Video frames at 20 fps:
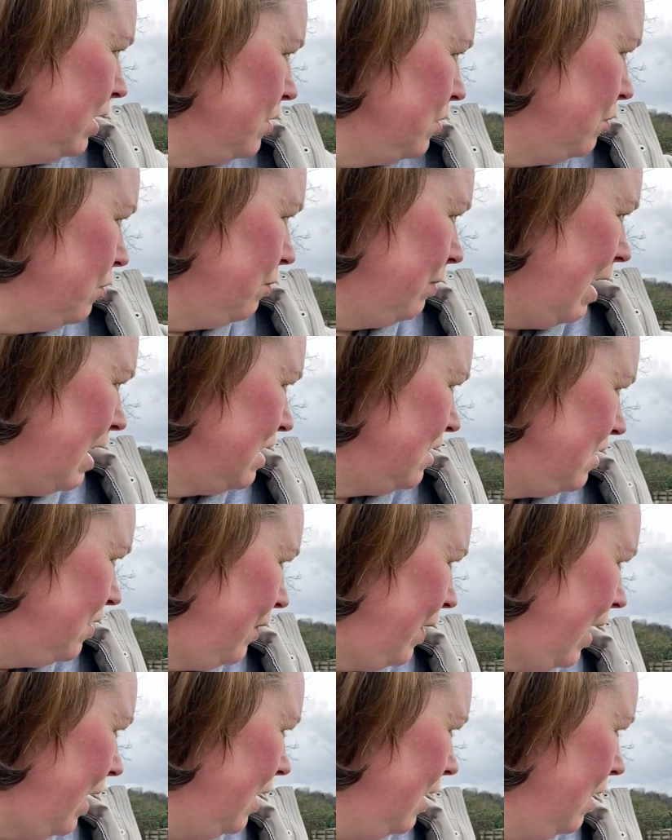do the rest of
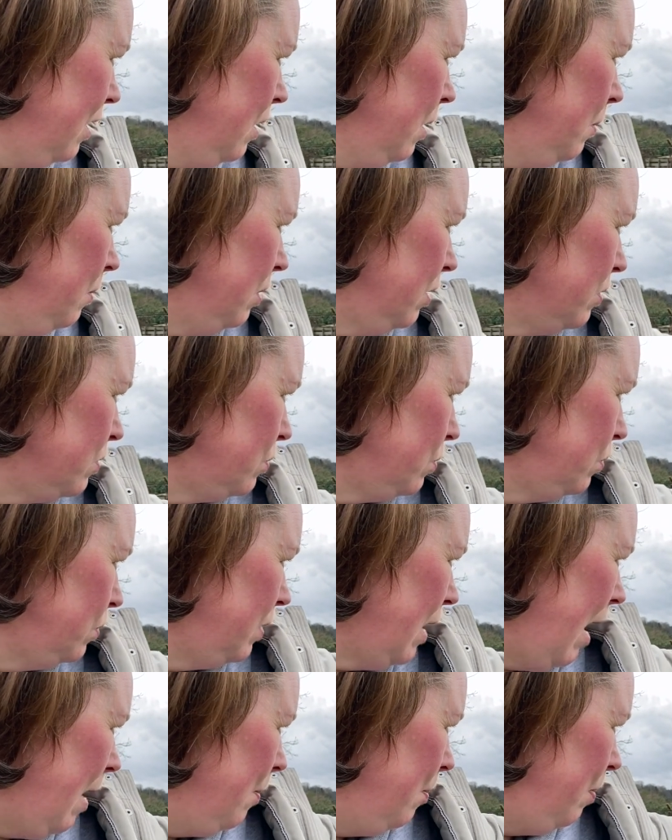it, because all
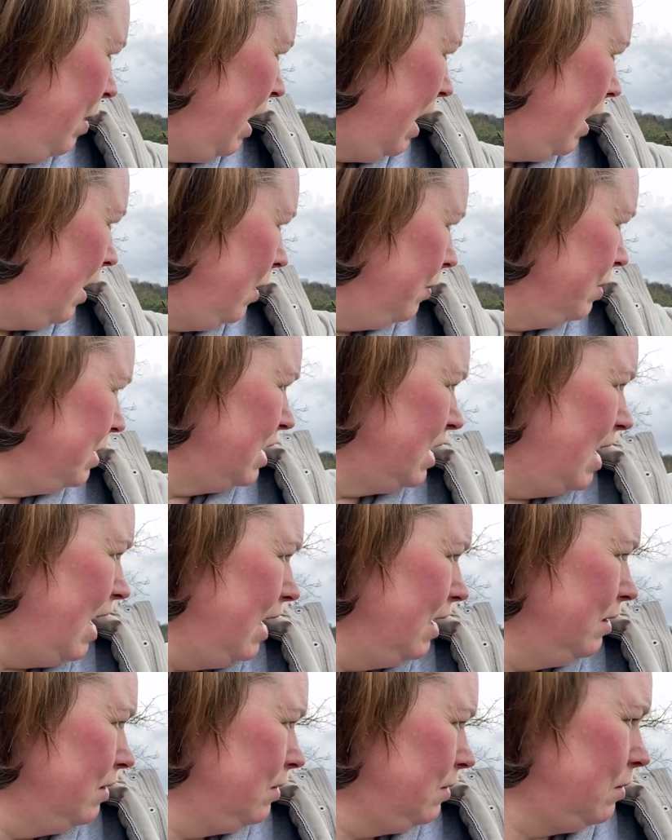that bit up to
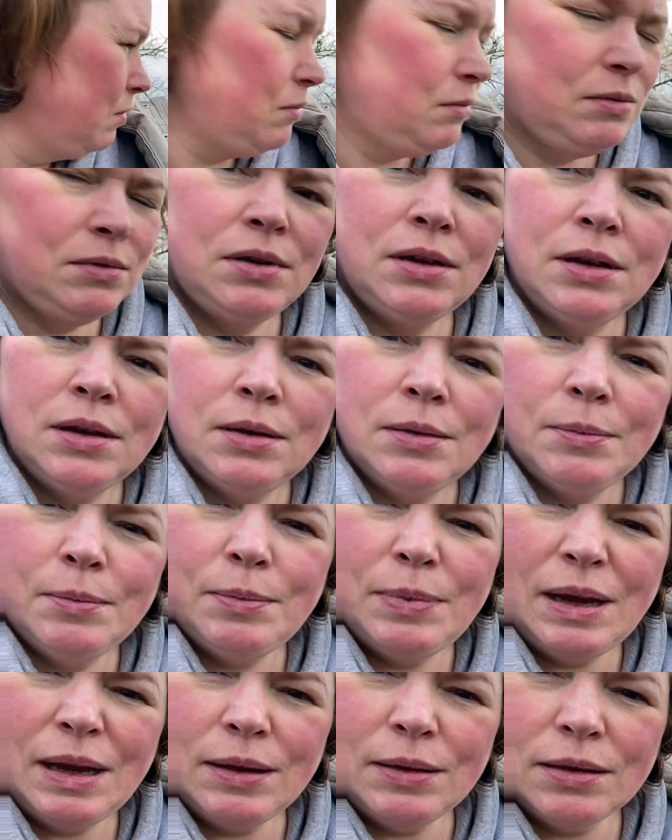that
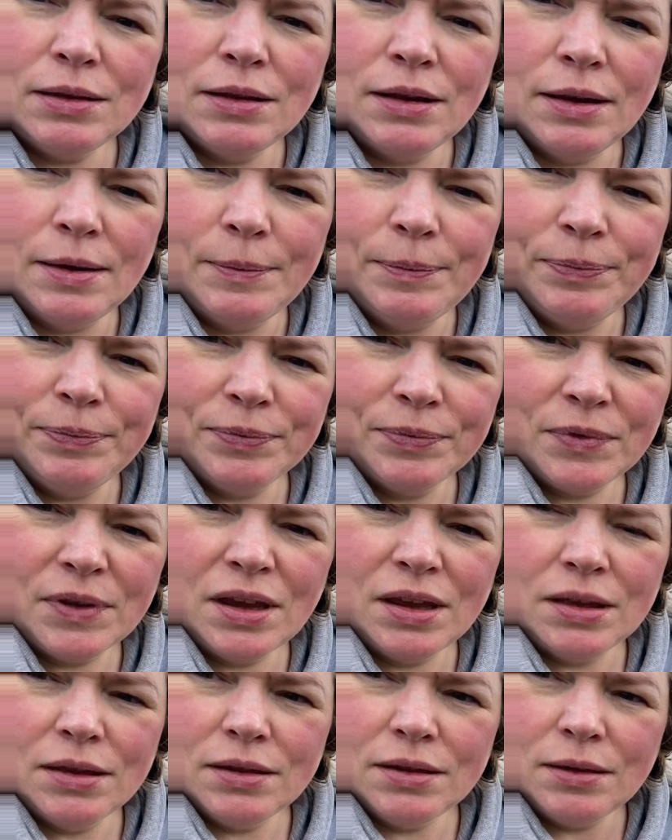bit, the
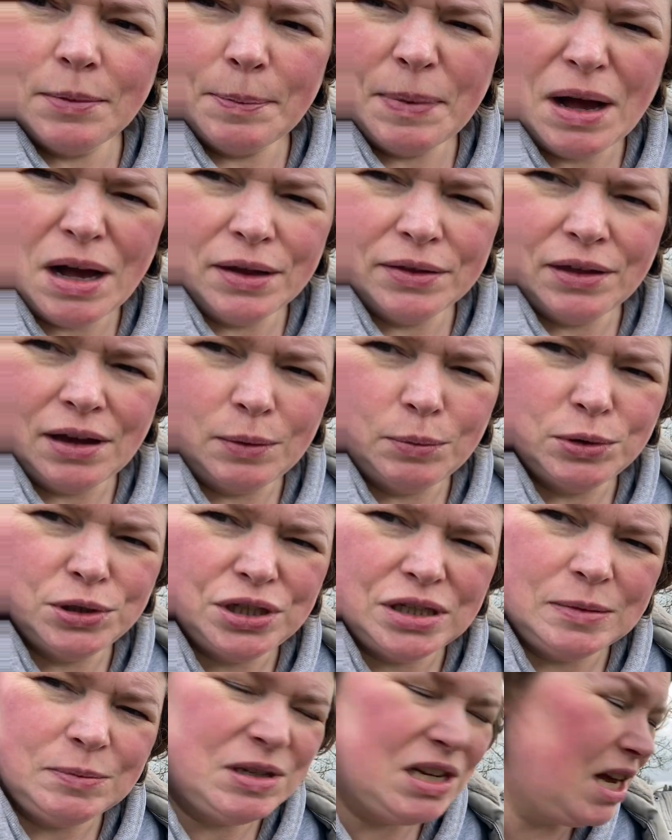path that I wood
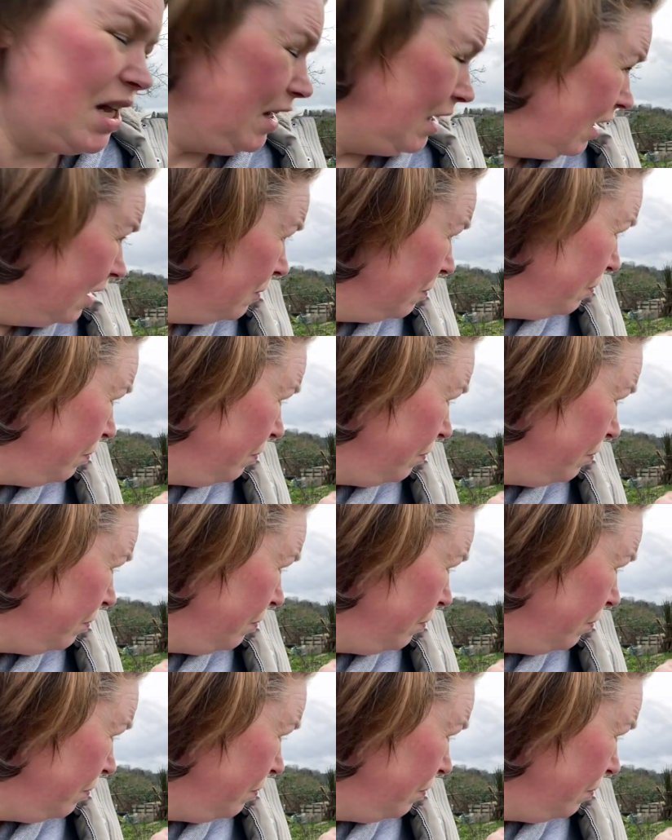chipped earlier,